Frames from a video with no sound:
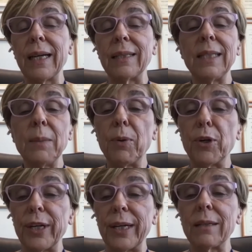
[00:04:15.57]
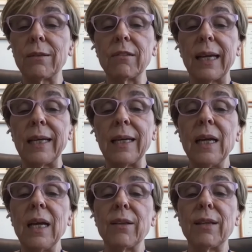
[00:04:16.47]
and deep learning today
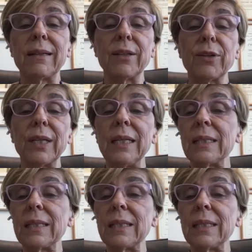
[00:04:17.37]
that there